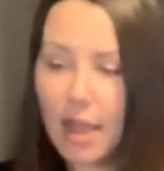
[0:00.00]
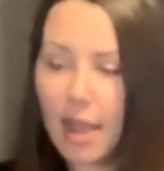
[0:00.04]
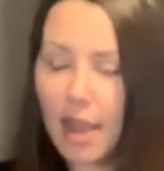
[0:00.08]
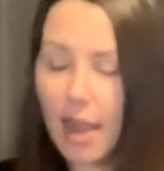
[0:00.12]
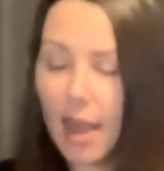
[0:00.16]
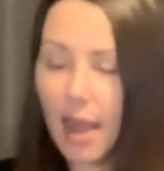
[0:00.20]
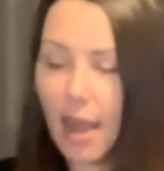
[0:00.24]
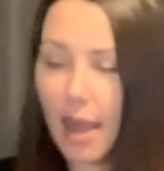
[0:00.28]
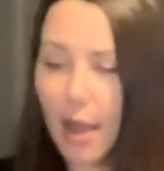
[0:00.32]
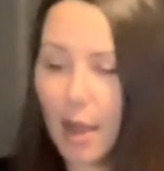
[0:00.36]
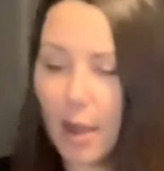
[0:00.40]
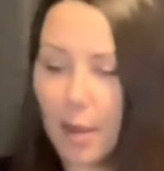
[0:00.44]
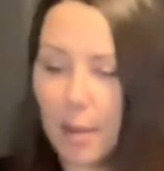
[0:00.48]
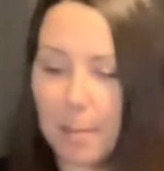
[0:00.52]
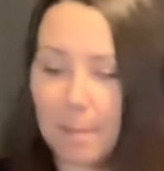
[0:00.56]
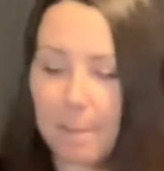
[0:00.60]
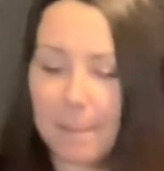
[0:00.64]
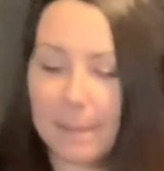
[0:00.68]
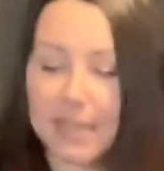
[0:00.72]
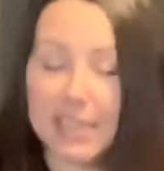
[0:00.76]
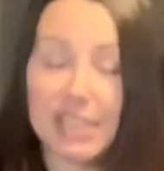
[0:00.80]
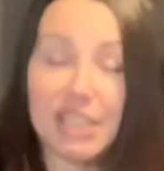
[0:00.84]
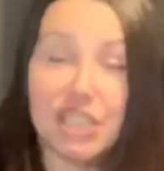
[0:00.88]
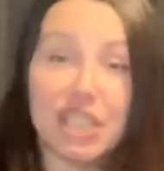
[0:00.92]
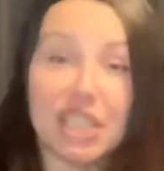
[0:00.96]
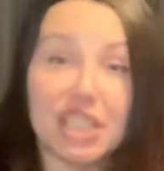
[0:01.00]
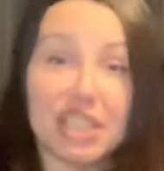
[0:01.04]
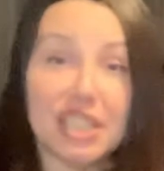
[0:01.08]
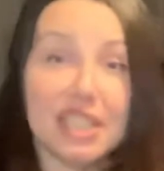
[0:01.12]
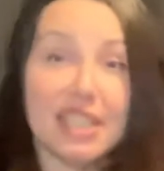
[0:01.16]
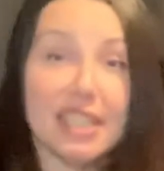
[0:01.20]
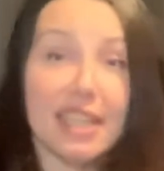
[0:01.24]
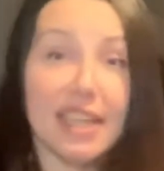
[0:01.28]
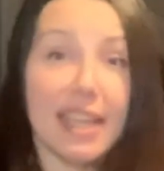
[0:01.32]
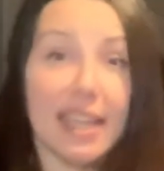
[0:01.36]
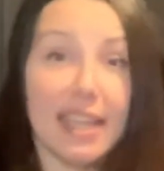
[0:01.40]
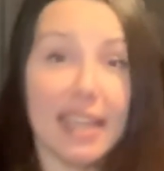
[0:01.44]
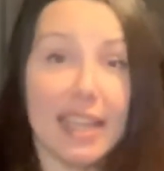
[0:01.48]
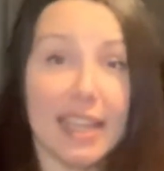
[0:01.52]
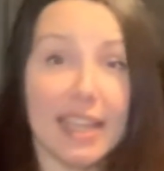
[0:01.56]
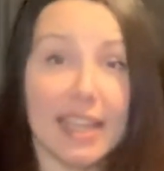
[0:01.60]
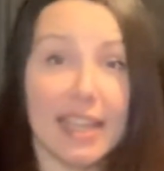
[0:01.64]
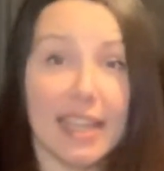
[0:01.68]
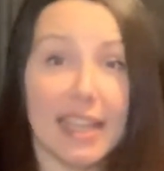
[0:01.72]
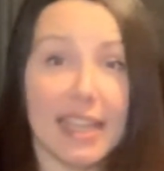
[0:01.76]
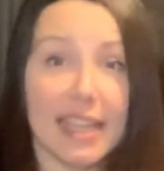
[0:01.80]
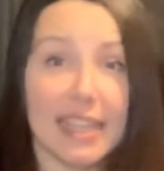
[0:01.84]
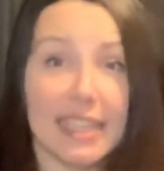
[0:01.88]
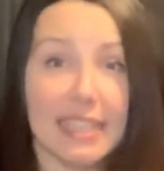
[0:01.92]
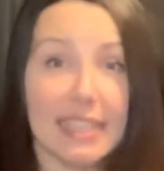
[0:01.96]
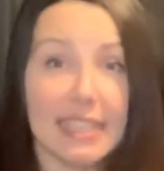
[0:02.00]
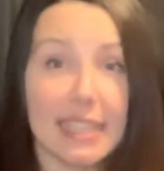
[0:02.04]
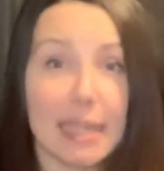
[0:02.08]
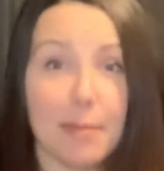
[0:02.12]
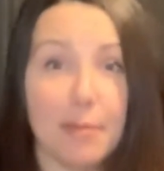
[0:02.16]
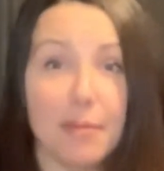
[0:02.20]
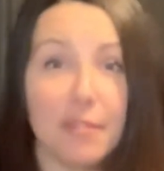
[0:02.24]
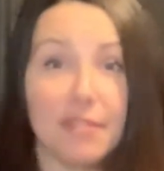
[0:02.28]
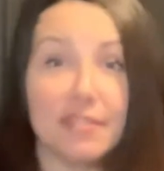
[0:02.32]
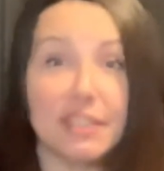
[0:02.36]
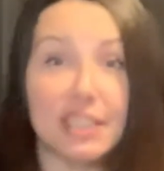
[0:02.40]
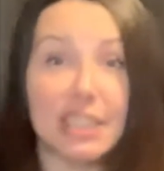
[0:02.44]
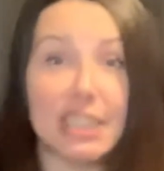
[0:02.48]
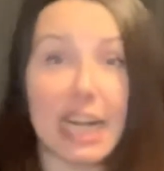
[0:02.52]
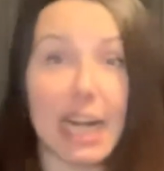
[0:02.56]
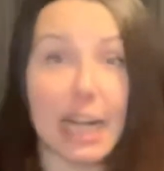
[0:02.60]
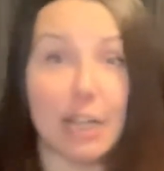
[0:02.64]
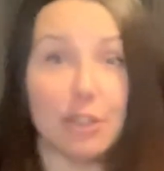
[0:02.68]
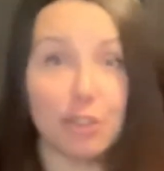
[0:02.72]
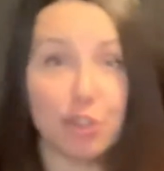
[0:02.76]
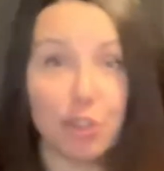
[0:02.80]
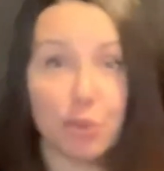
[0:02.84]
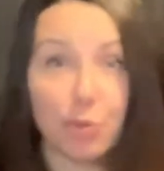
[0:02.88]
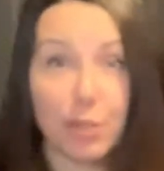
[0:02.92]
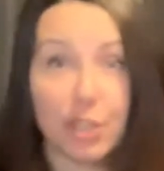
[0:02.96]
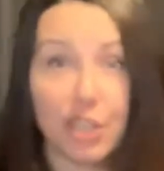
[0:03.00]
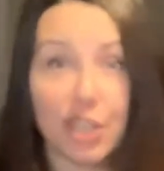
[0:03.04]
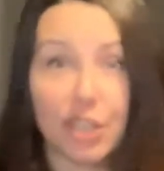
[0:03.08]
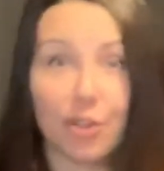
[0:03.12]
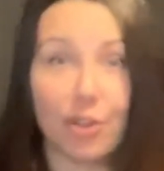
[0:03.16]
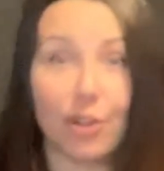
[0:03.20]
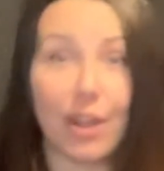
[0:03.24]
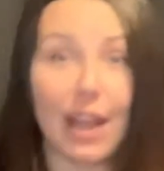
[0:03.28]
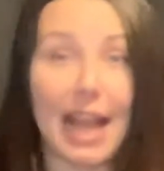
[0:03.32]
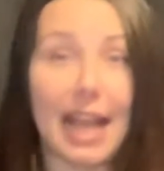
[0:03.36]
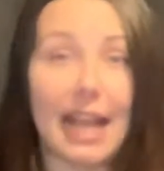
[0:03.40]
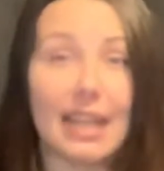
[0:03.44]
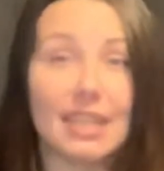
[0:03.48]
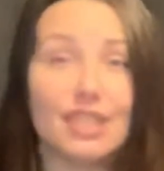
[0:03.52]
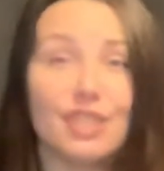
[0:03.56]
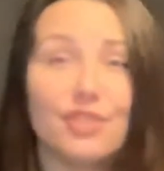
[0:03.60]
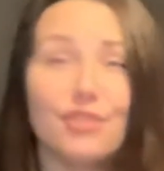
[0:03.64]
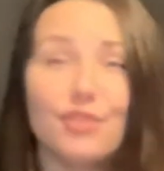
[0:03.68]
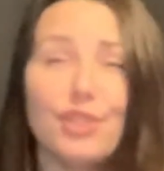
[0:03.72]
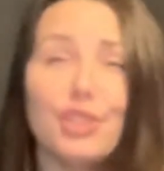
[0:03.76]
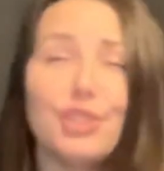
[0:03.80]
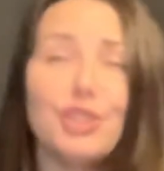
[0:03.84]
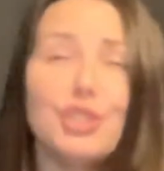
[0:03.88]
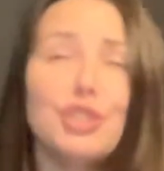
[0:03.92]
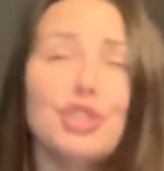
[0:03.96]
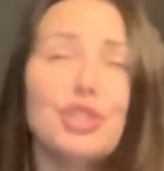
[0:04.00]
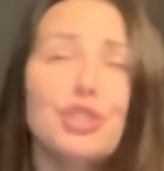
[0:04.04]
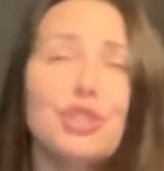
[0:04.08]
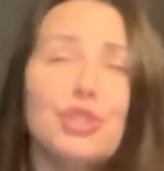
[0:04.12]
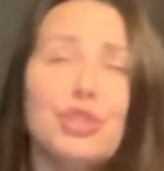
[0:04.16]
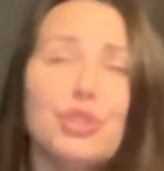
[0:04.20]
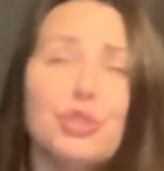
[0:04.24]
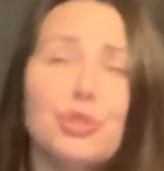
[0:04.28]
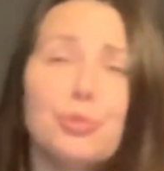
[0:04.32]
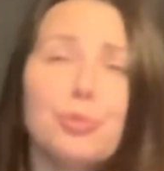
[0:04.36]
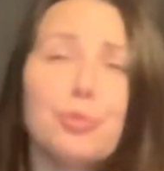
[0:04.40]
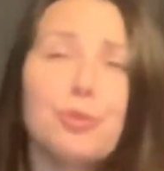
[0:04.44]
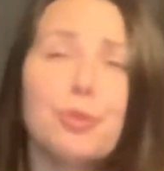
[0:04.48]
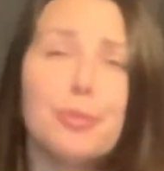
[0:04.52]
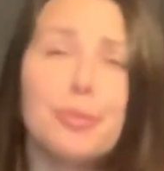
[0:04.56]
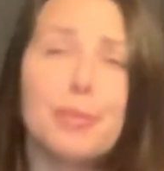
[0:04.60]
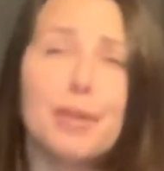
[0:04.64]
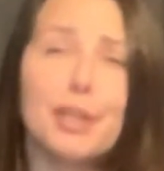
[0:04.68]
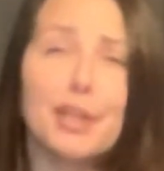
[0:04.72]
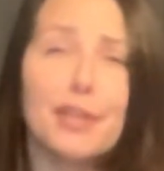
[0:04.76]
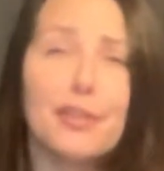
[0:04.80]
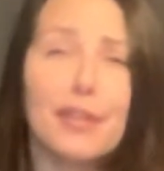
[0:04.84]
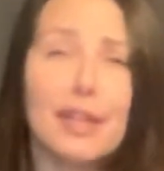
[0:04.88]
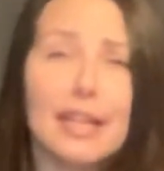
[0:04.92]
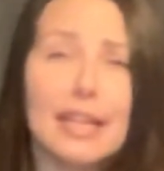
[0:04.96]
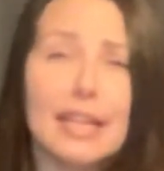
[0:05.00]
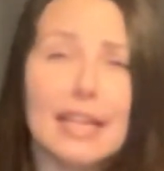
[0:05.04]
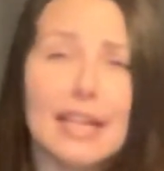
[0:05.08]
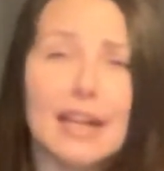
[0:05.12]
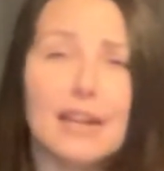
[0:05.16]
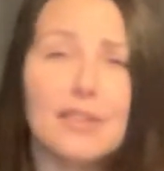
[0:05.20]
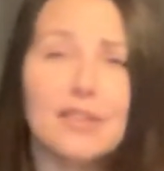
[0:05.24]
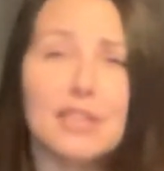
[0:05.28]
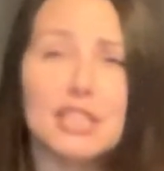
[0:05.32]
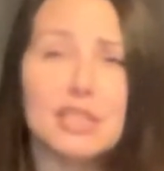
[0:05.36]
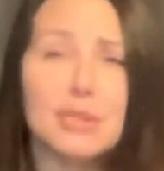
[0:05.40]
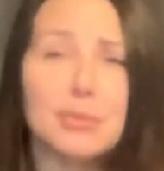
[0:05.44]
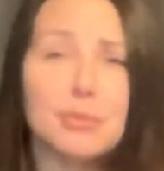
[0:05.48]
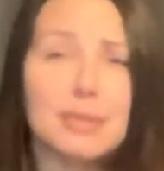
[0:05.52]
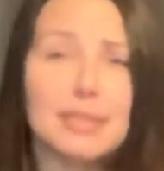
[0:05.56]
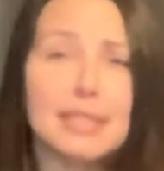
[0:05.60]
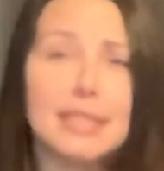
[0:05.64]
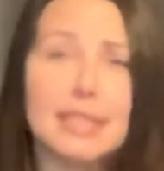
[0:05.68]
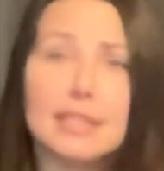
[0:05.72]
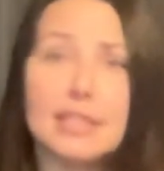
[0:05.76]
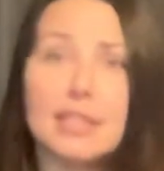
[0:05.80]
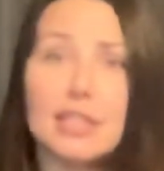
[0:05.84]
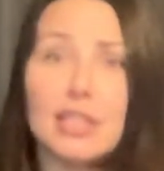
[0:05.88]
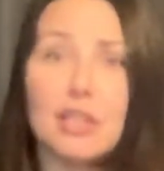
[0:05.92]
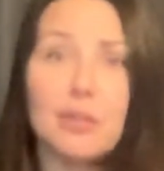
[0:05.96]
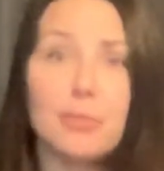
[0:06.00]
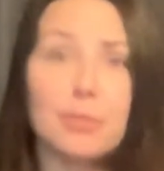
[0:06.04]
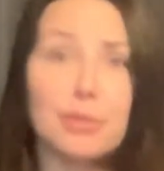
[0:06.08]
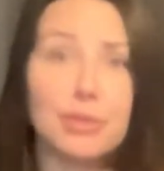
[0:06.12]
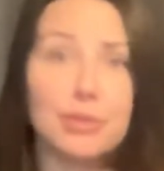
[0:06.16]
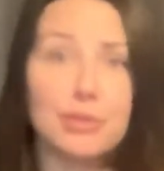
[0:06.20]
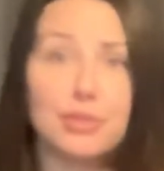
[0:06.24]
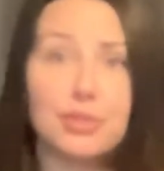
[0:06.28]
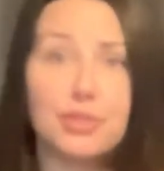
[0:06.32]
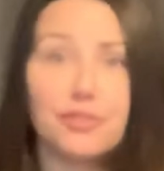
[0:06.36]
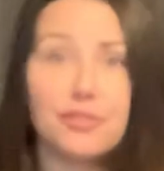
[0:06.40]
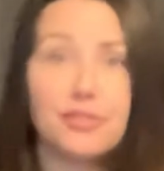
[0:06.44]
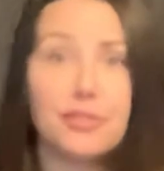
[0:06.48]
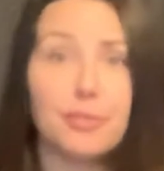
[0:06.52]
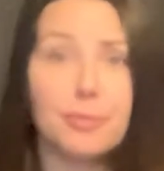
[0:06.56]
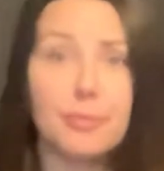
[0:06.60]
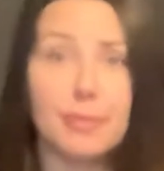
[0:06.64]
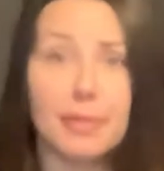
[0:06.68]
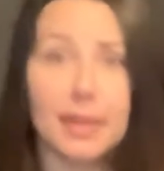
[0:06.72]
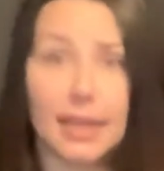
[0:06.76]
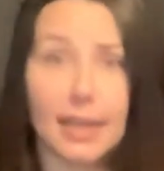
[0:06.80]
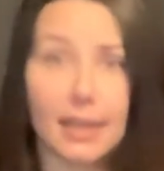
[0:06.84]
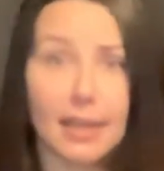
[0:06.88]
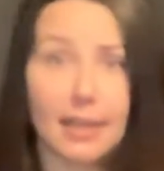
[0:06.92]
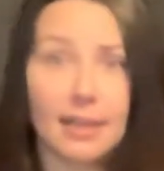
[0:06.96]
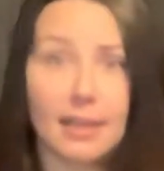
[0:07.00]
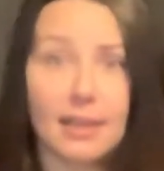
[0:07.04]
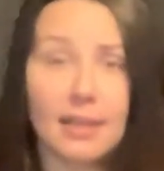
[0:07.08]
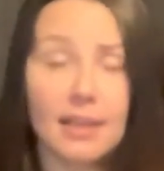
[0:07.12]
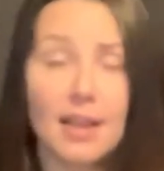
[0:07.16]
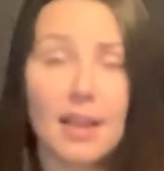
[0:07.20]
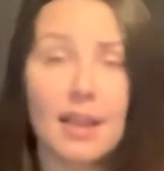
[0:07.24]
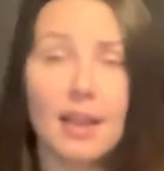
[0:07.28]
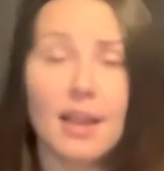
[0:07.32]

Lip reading: But just a hint, any type of loungewear or activewear is super big right now. That's what's selling the most for me.